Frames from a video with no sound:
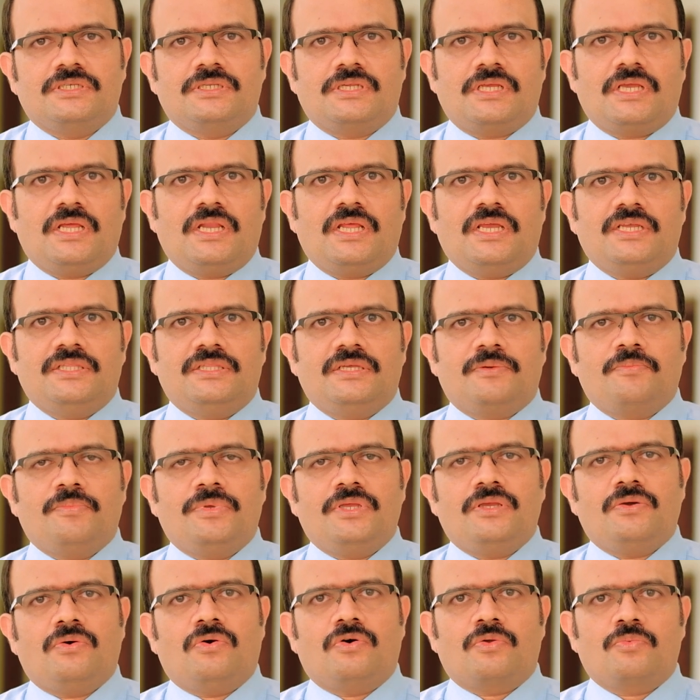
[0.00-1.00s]
It can either
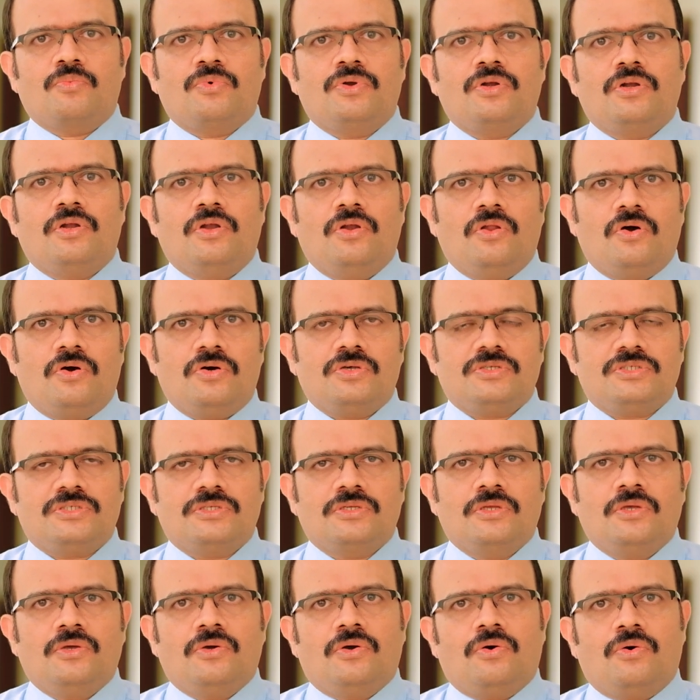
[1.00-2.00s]
be hormone
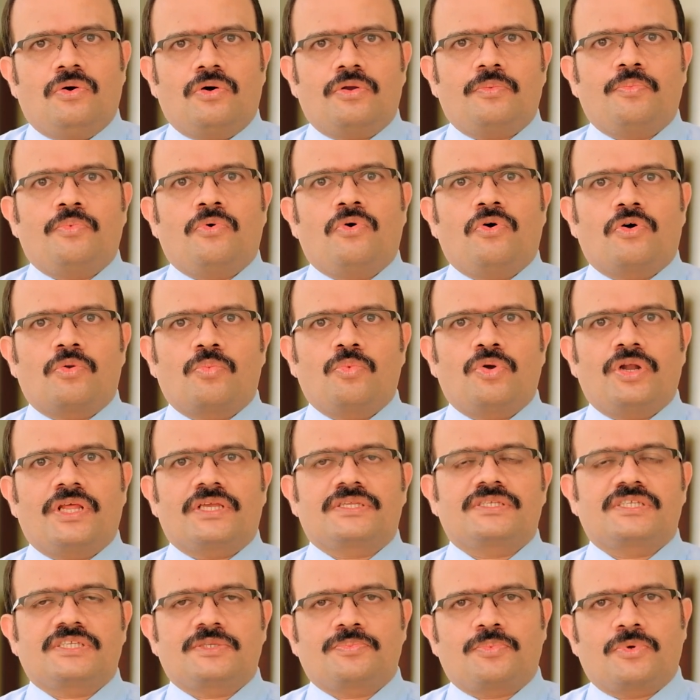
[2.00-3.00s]
loss or hormone
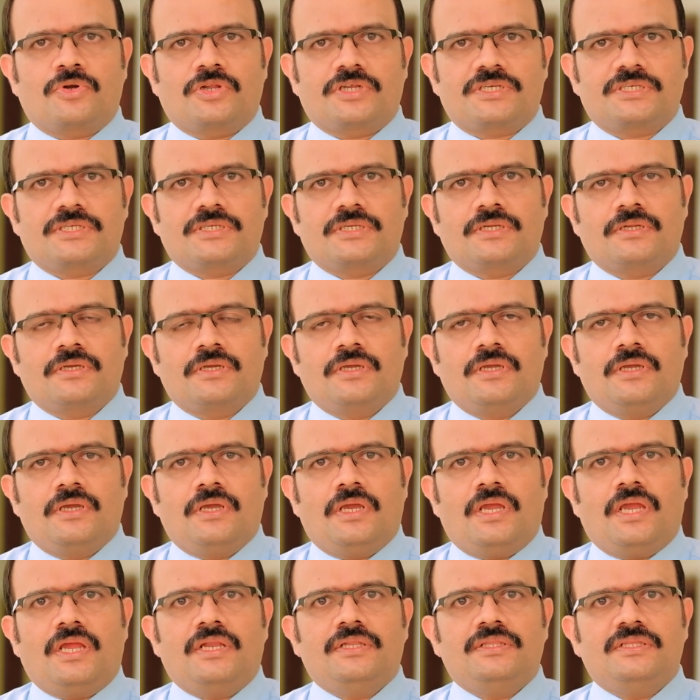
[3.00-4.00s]
excess production,
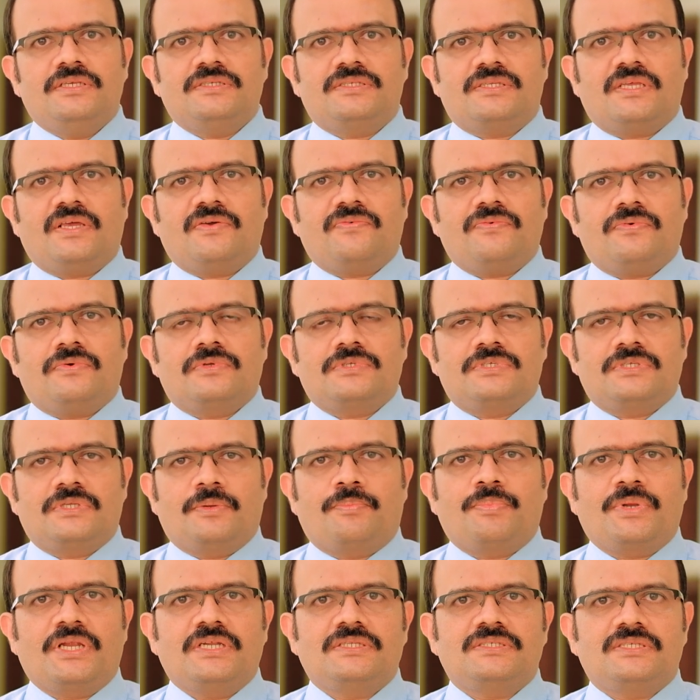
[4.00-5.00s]
and these have
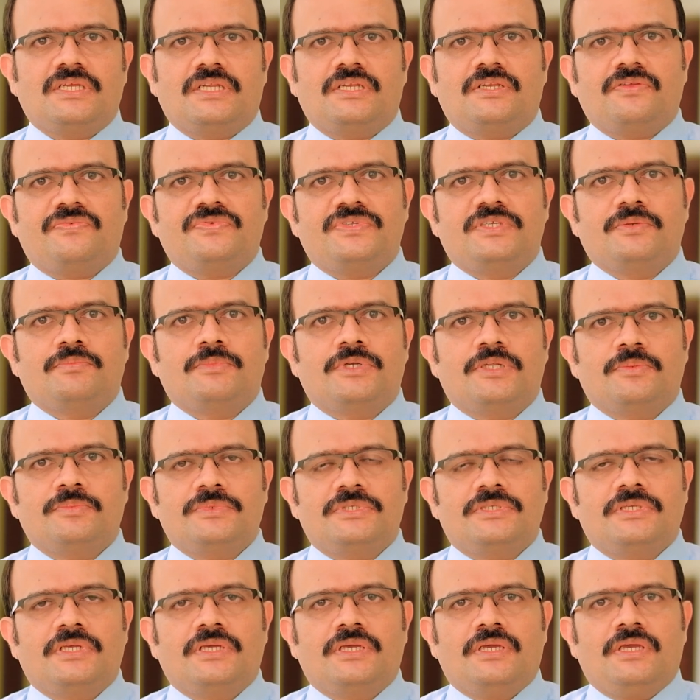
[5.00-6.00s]
separate set of
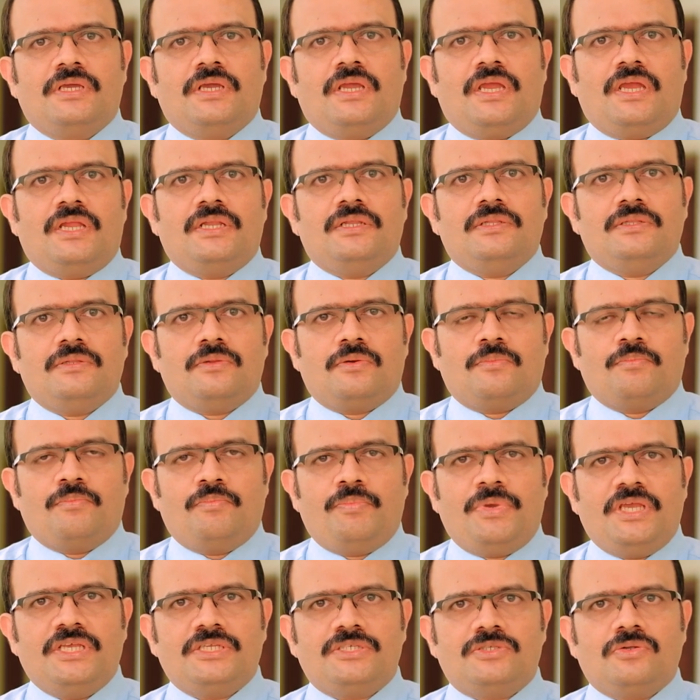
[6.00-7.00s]
symptoms. And
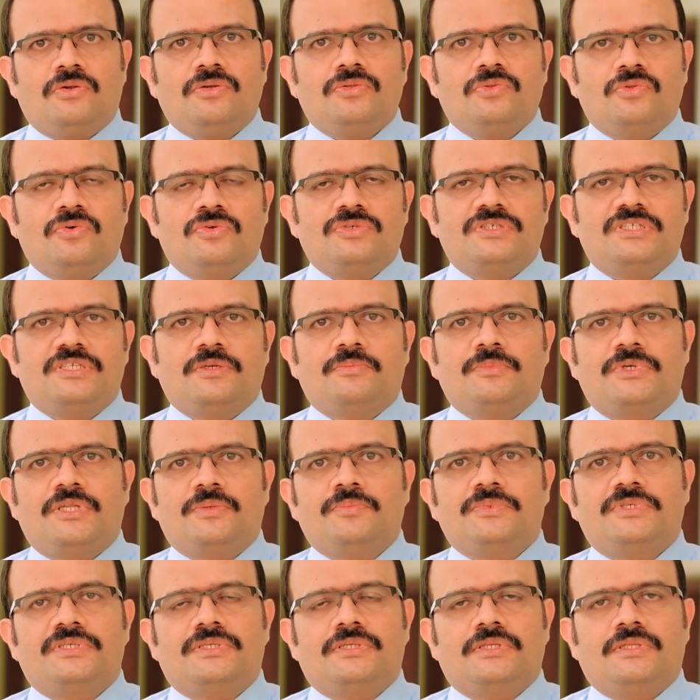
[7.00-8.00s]
based on those
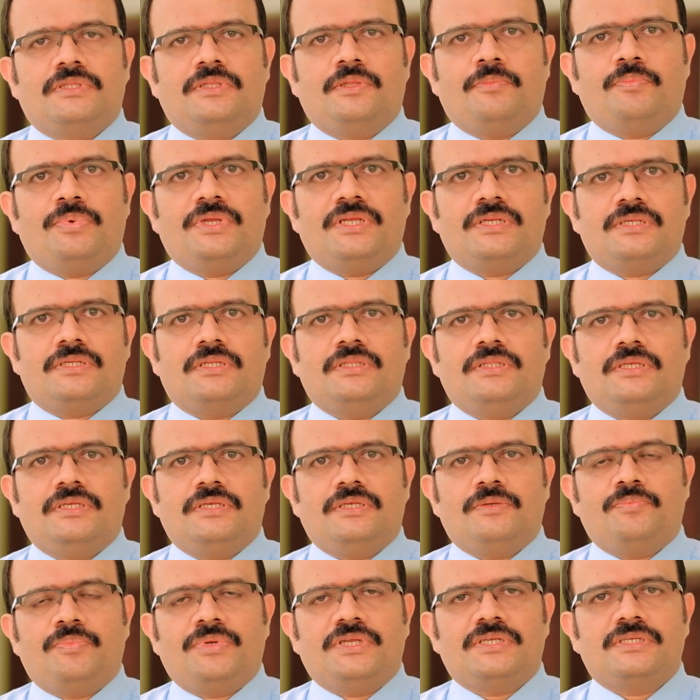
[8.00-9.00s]
symptoms, the
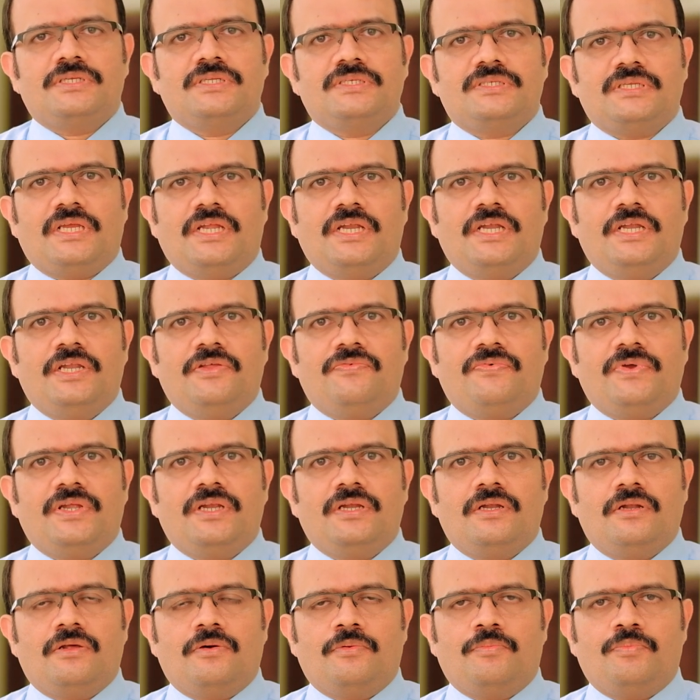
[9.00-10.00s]
patient is
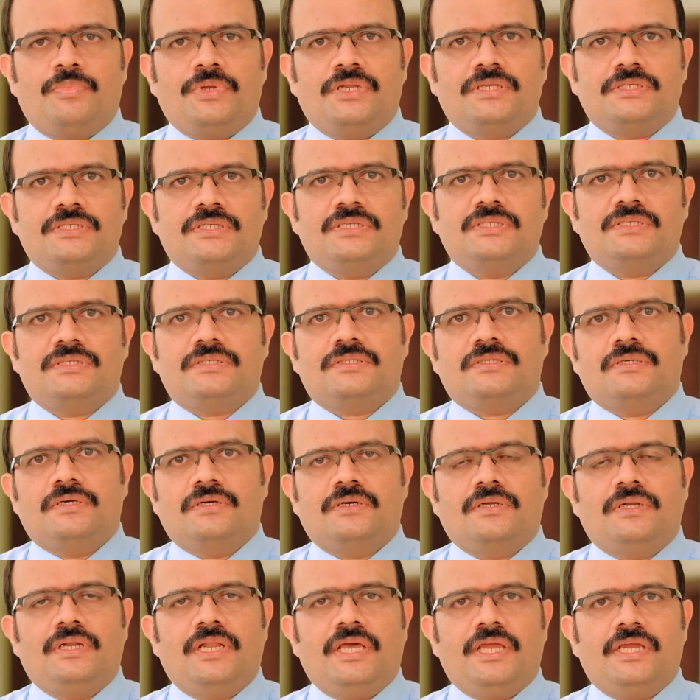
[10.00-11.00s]
identified, or patient is
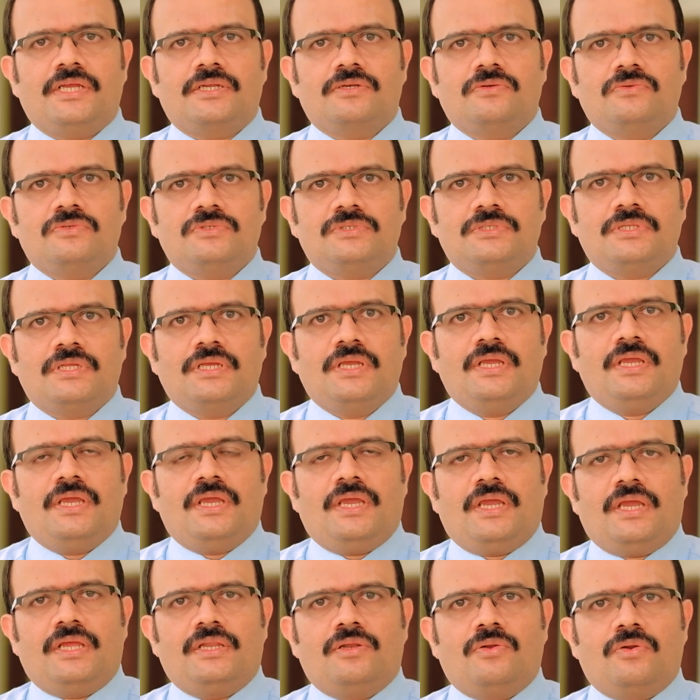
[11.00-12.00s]
diagnosed,
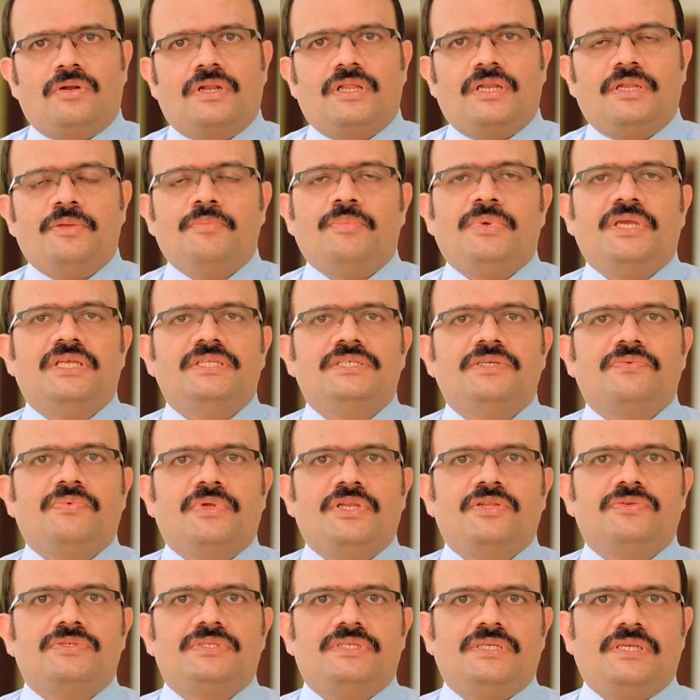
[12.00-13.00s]
and on an imaging,
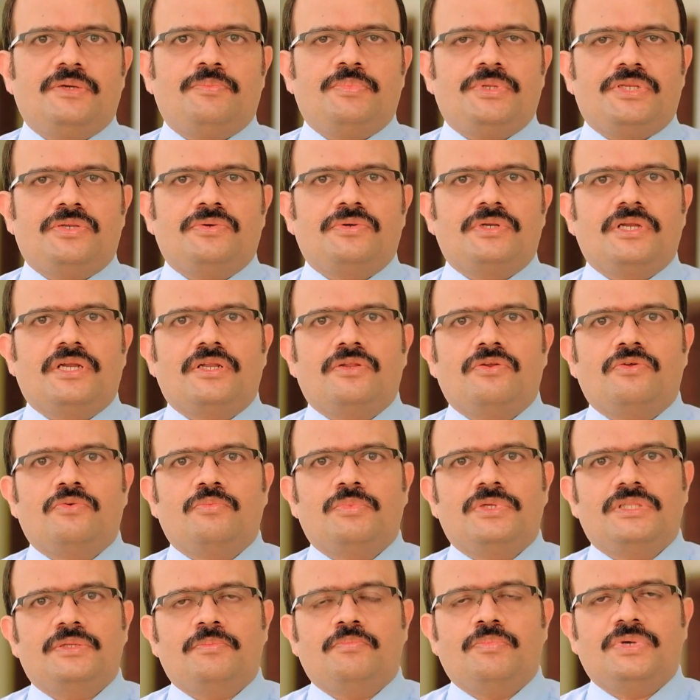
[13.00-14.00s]
when you see a pituitary
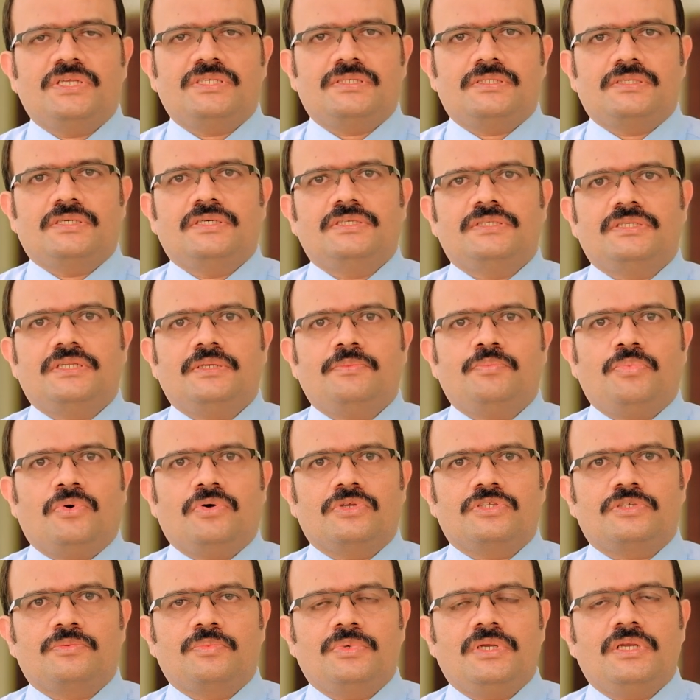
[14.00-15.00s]
adenoma, the best surgery
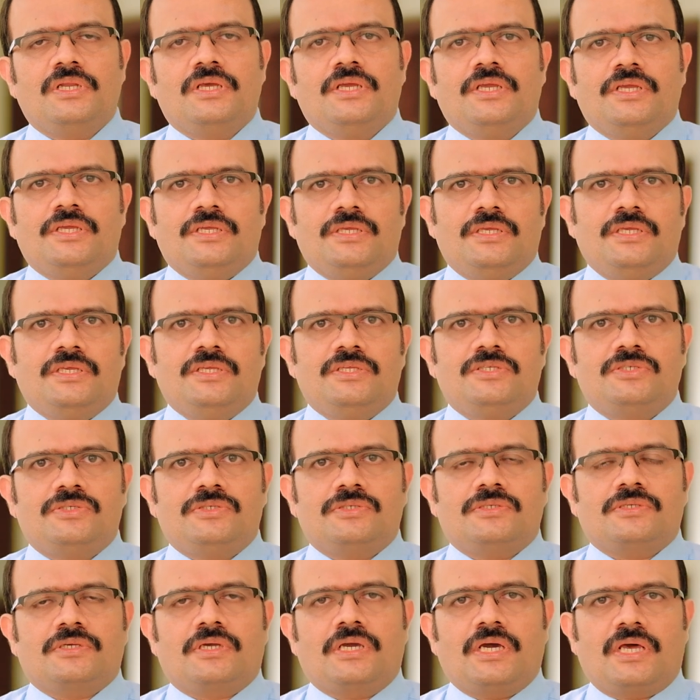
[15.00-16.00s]
possible
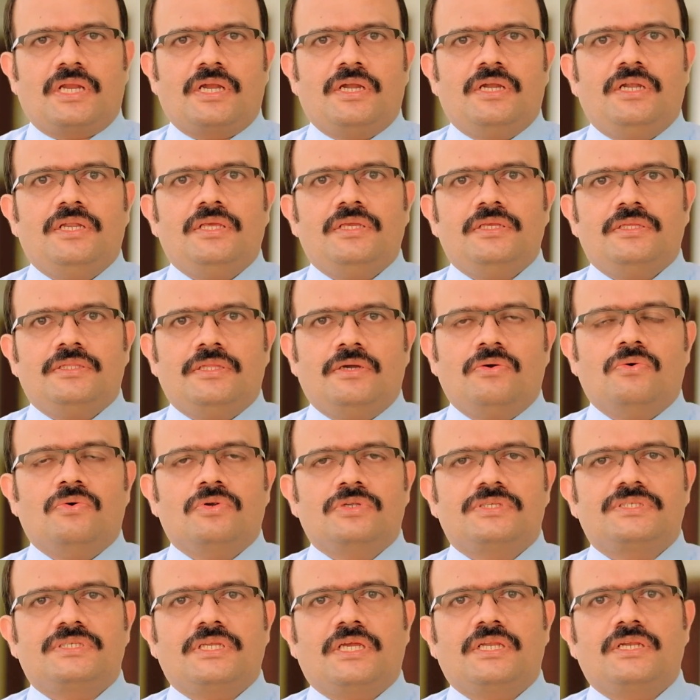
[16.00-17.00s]
is currently the
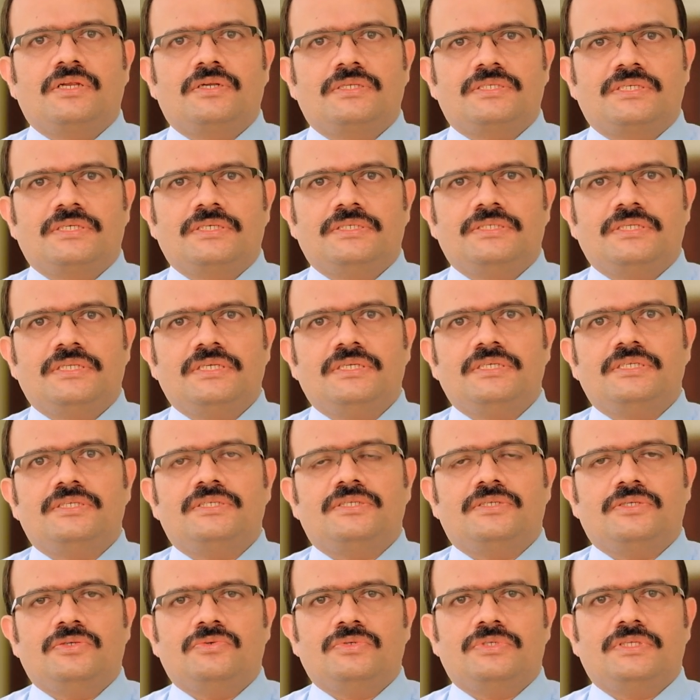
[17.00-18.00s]
gold standard surgery
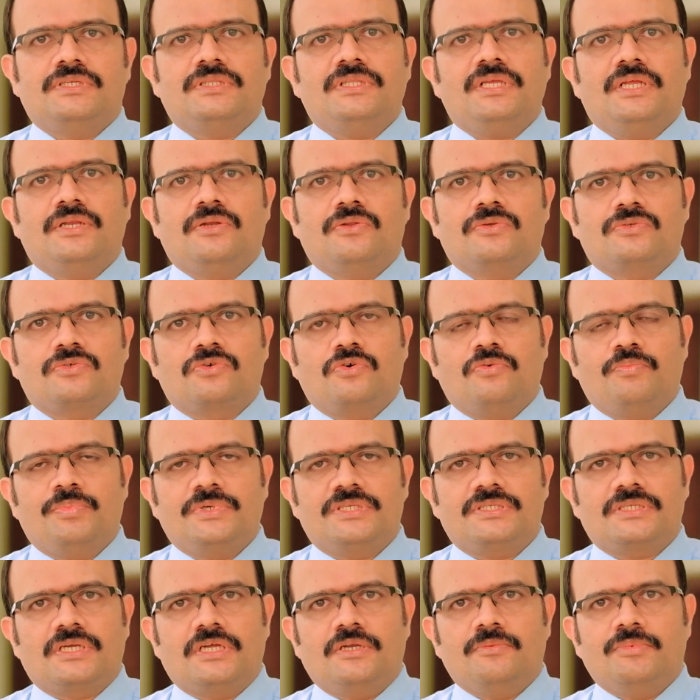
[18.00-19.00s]
is using the
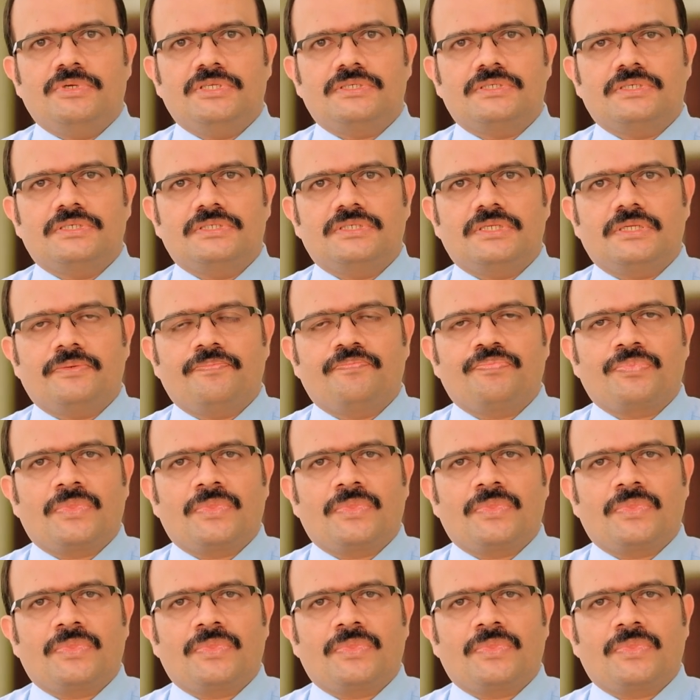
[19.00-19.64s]
endoscopic skull base surgery.